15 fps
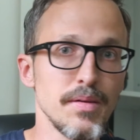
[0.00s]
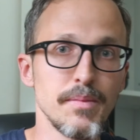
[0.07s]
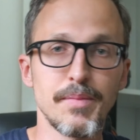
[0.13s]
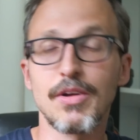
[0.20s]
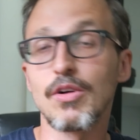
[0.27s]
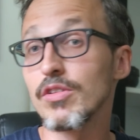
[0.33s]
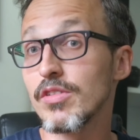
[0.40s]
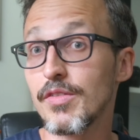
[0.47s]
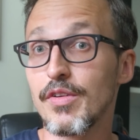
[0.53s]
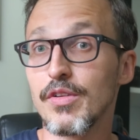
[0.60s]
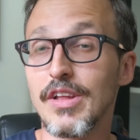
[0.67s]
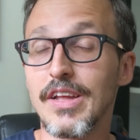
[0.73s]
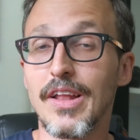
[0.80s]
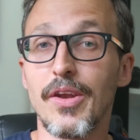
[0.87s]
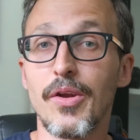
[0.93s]
Because if you
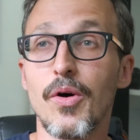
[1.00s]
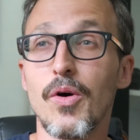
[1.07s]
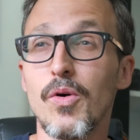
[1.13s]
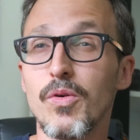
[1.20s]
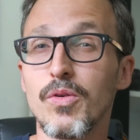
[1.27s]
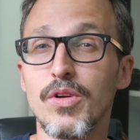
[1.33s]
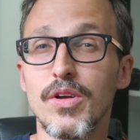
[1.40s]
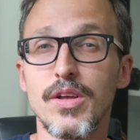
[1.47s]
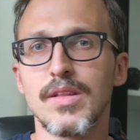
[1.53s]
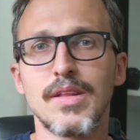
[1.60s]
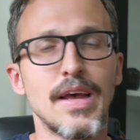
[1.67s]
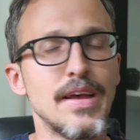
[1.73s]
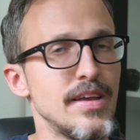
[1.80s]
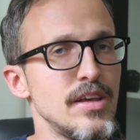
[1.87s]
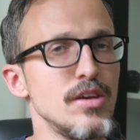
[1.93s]
didn't know,
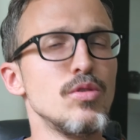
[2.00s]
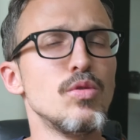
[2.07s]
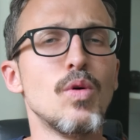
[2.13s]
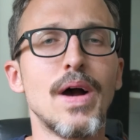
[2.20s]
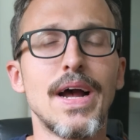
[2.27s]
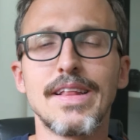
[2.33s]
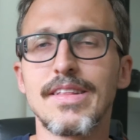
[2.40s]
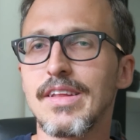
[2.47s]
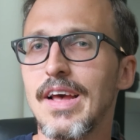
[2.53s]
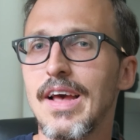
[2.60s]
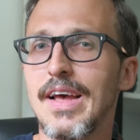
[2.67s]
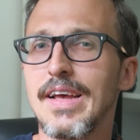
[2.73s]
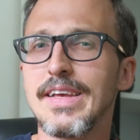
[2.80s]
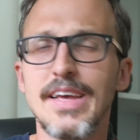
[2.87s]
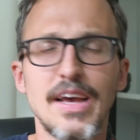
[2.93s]
the EU and
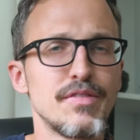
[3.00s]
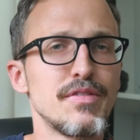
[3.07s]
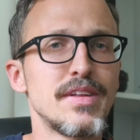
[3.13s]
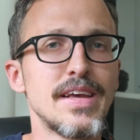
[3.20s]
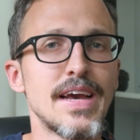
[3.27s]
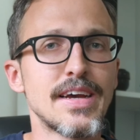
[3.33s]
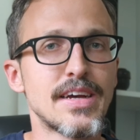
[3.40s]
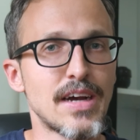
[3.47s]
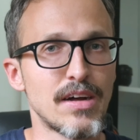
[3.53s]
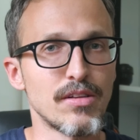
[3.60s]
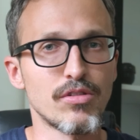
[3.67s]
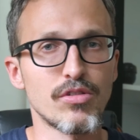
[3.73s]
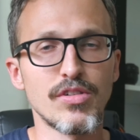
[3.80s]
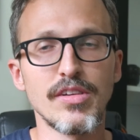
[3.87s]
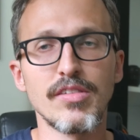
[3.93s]
the EFTA
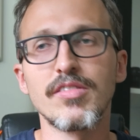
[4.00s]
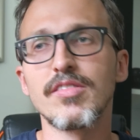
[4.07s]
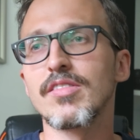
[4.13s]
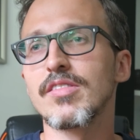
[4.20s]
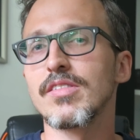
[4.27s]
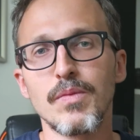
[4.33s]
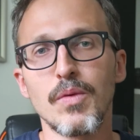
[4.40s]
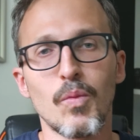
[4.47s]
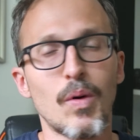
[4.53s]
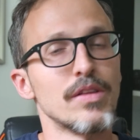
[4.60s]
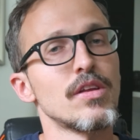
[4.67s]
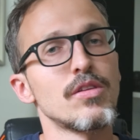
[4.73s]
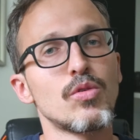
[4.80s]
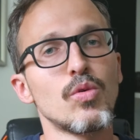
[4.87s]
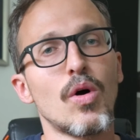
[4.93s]
countries
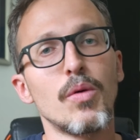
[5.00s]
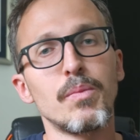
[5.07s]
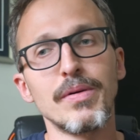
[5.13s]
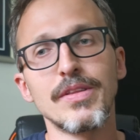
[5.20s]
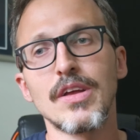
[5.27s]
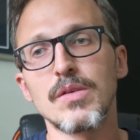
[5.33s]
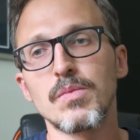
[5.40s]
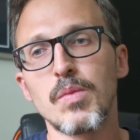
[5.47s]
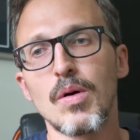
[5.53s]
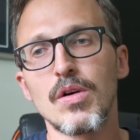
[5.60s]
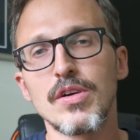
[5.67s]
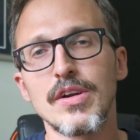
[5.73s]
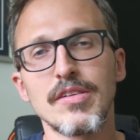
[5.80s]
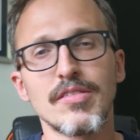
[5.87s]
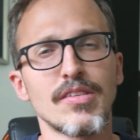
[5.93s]
wanted to open their
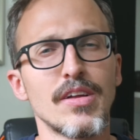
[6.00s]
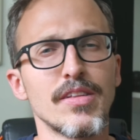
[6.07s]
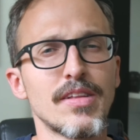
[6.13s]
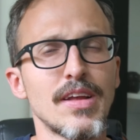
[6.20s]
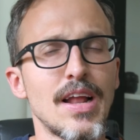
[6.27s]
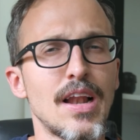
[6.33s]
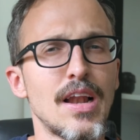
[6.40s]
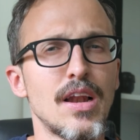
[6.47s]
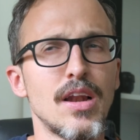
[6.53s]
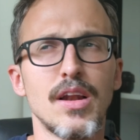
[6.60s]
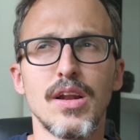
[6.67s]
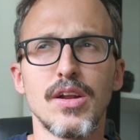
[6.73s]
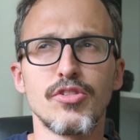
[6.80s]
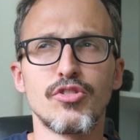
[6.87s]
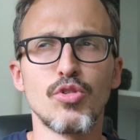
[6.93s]
borders until
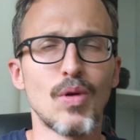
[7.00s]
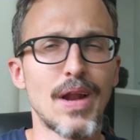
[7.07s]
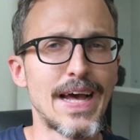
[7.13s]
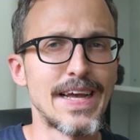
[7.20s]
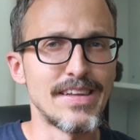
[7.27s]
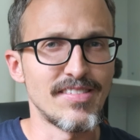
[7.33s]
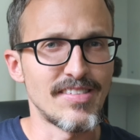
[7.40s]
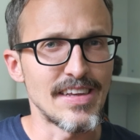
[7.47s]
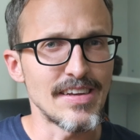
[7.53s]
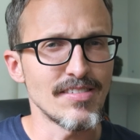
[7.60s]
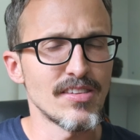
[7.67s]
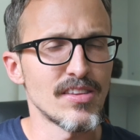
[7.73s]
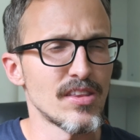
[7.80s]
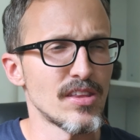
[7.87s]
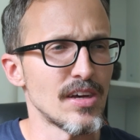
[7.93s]
July
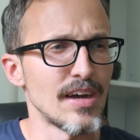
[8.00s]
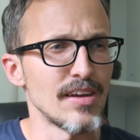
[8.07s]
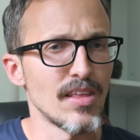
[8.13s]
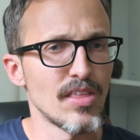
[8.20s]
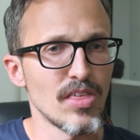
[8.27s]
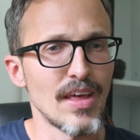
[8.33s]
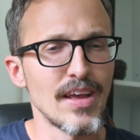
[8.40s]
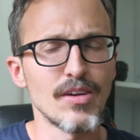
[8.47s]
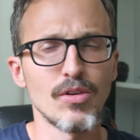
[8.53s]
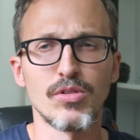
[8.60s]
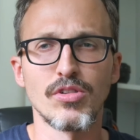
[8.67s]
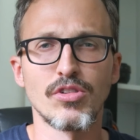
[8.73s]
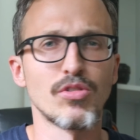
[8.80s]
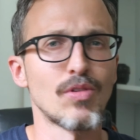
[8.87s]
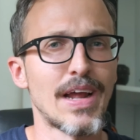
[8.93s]
6th, I think,
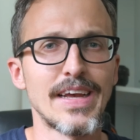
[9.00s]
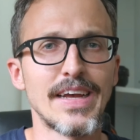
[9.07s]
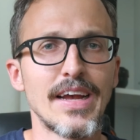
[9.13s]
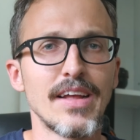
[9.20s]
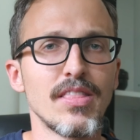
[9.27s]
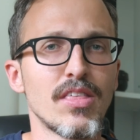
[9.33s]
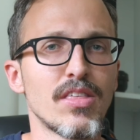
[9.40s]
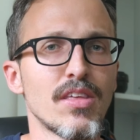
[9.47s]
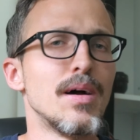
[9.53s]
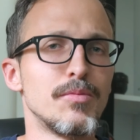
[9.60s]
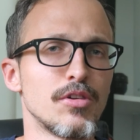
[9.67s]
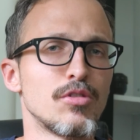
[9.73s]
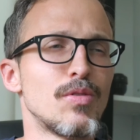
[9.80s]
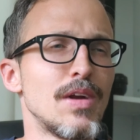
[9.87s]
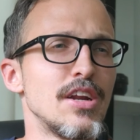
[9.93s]
or July 8th.
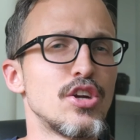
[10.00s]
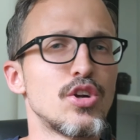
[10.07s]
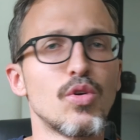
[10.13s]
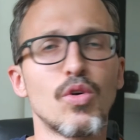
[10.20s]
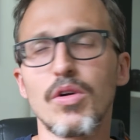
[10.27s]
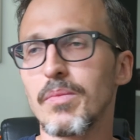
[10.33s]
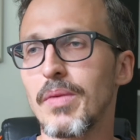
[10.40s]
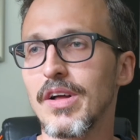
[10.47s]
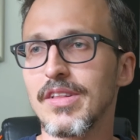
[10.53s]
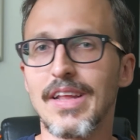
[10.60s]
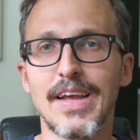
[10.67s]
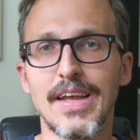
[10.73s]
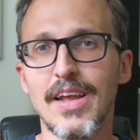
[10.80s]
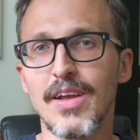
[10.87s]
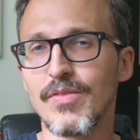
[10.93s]
Not really sure, but
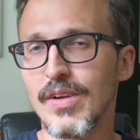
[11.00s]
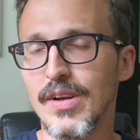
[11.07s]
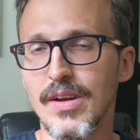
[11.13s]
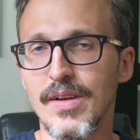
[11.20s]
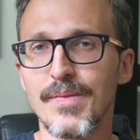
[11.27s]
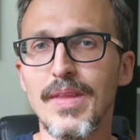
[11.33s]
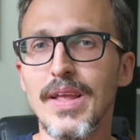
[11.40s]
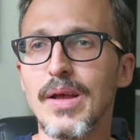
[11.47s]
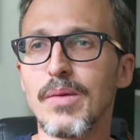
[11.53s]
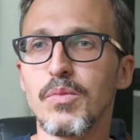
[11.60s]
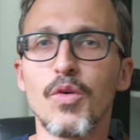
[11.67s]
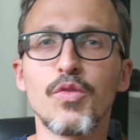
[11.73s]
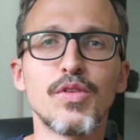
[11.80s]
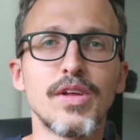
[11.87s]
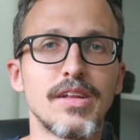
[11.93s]
they even
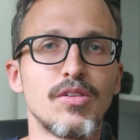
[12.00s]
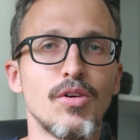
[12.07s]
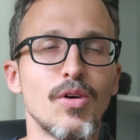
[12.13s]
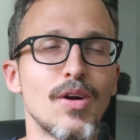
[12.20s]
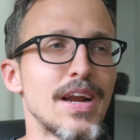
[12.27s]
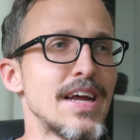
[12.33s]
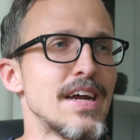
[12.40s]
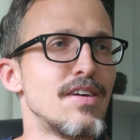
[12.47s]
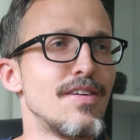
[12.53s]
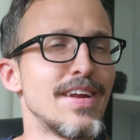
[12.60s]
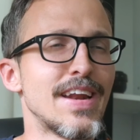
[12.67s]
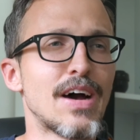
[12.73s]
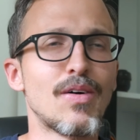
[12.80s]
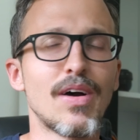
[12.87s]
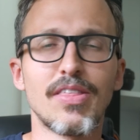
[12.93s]
moved it earlier, and
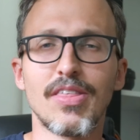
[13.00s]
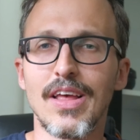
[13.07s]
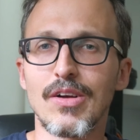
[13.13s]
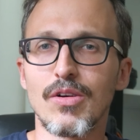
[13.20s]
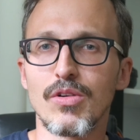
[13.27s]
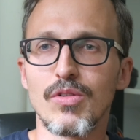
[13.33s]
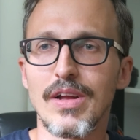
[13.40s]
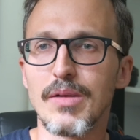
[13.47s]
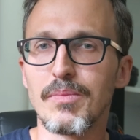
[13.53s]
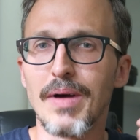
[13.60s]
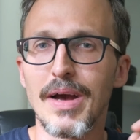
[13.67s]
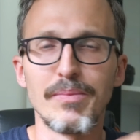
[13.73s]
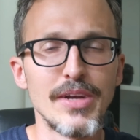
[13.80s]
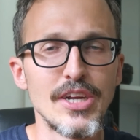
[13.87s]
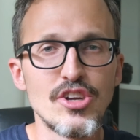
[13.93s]
now I think already by
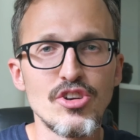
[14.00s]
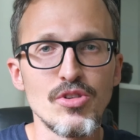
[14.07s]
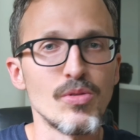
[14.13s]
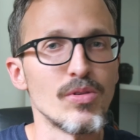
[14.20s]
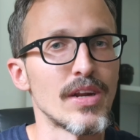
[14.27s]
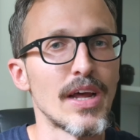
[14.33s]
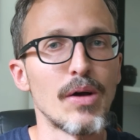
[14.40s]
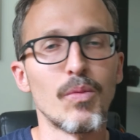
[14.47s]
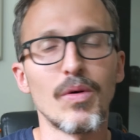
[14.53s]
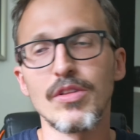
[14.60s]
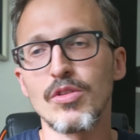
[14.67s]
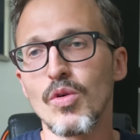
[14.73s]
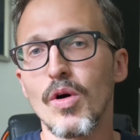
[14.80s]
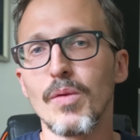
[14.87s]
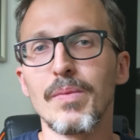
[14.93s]
mid-June they want
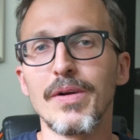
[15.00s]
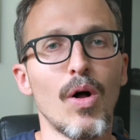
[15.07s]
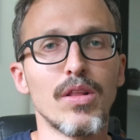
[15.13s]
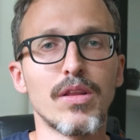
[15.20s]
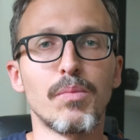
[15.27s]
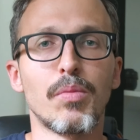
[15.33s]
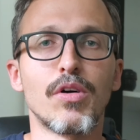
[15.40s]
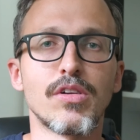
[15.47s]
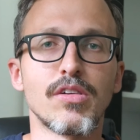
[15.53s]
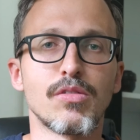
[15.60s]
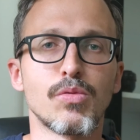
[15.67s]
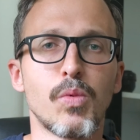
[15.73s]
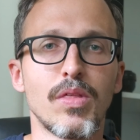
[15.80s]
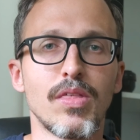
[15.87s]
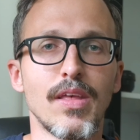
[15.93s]
to open all the borders
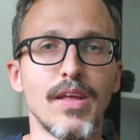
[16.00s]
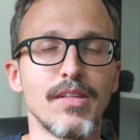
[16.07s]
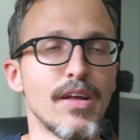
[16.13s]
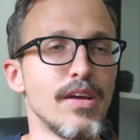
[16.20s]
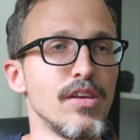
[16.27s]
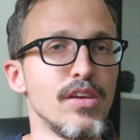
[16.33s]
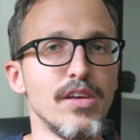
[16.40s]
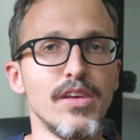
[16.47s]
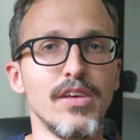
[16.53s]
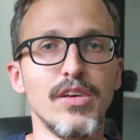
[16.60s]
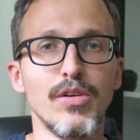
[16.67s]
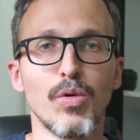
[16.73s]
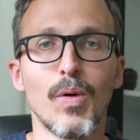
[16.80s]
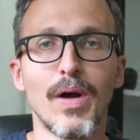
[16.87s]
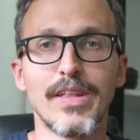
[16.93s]
within the
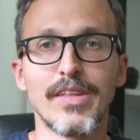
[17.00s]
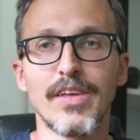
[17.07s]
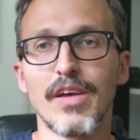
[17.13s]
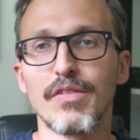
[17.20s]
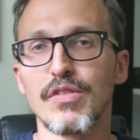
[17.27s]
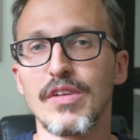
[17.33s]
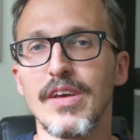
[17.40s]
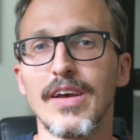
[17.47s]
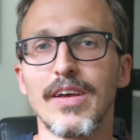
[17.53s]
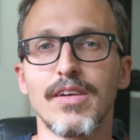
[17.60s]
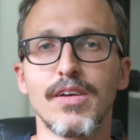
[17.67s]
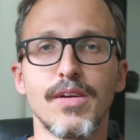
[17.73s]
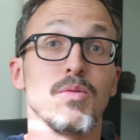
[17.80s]
EU and EFTA.